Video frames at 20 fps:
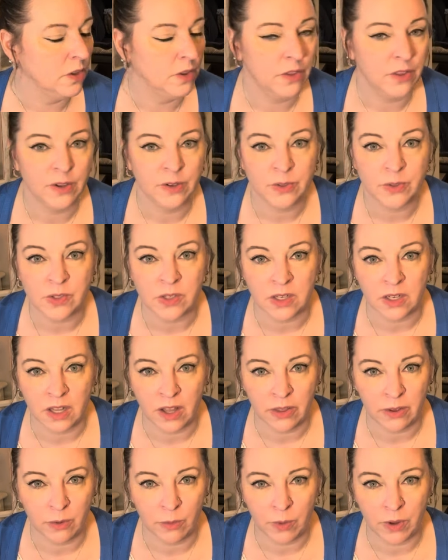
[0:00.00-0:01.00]
there's
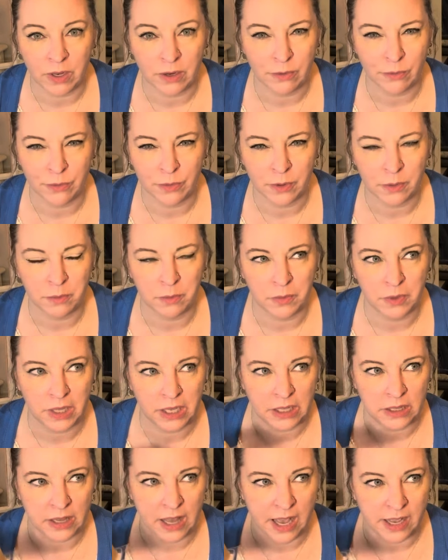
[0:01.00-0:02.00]
another one from
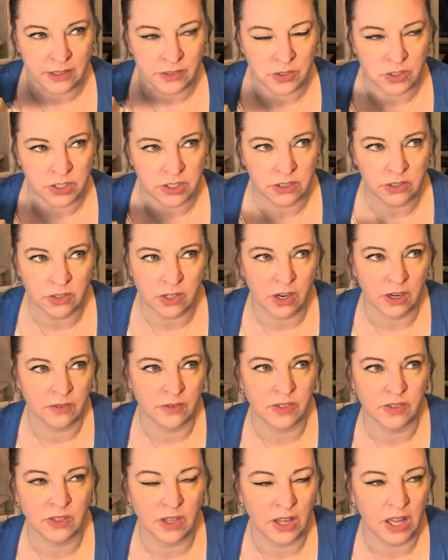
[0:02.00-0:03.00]
like last year's
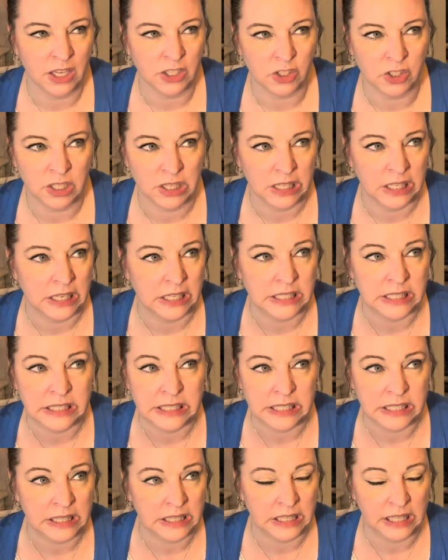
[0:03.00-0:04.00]
harvest collection that I
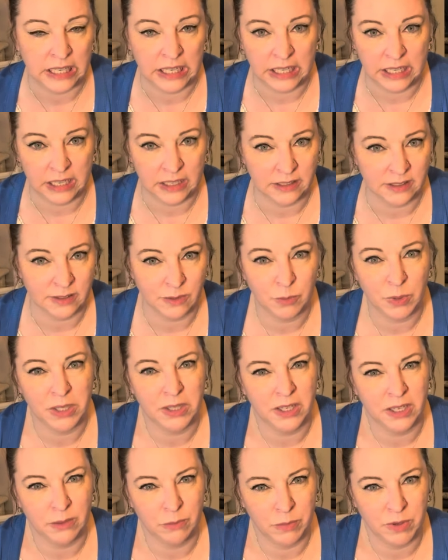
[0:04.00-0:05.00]
didn't like. It smelled
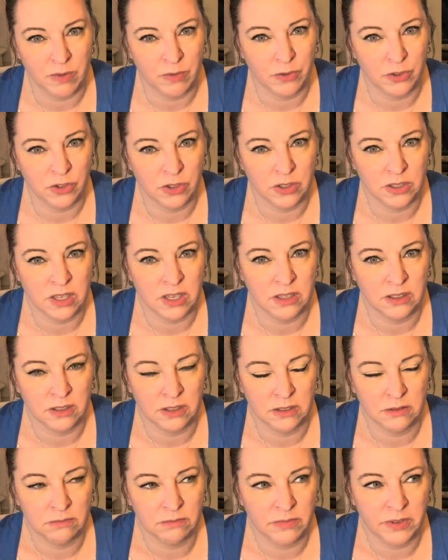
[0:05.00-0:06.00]
like beef jerky
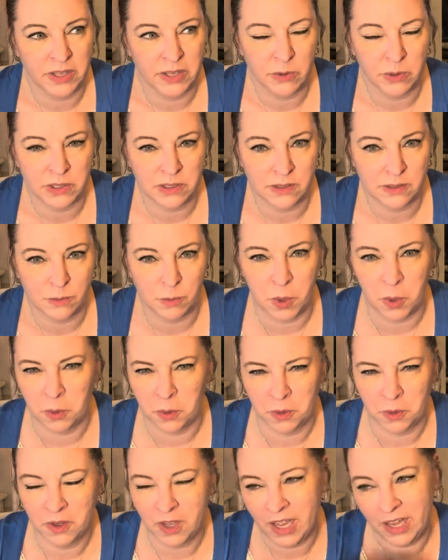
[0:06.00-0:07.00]
or liquid smoke.
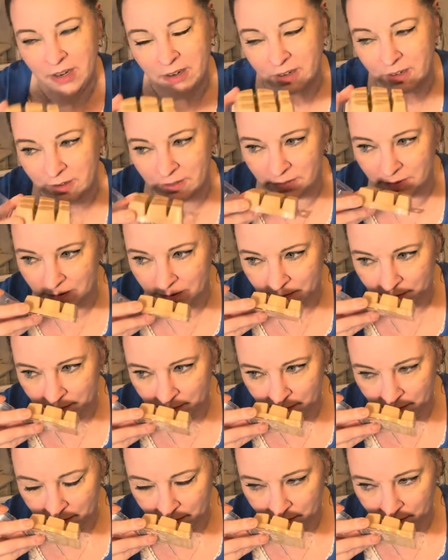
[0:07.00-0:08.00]
I don't know.
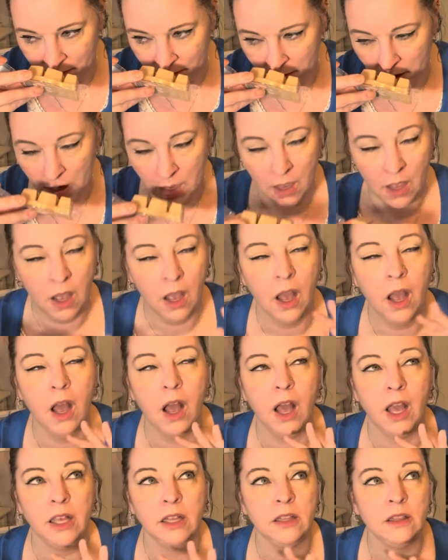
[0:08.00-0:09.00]

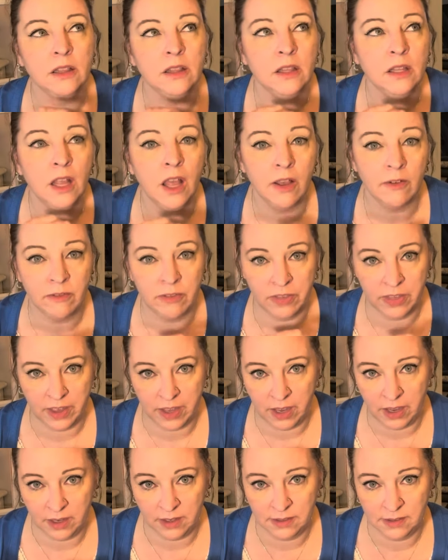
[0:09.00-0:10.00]
I love
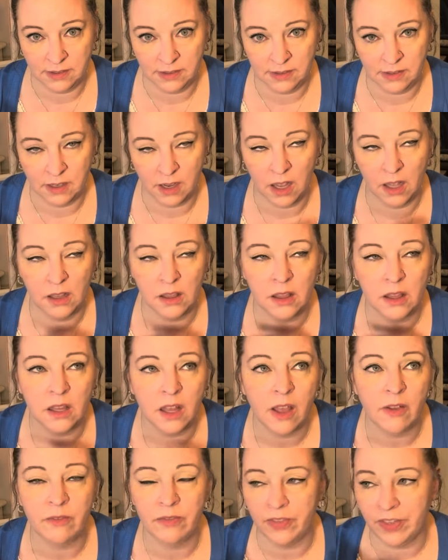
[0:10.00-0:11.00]
this. I
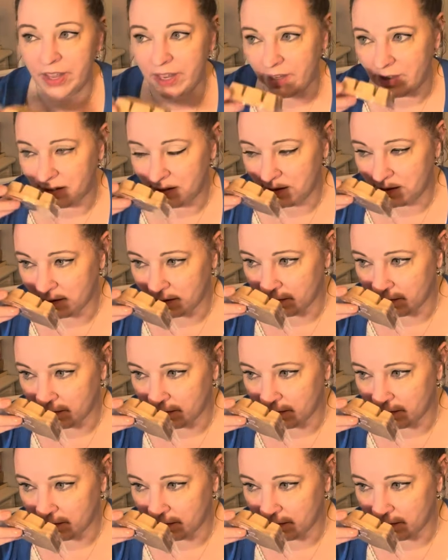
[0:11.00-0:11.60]
love this.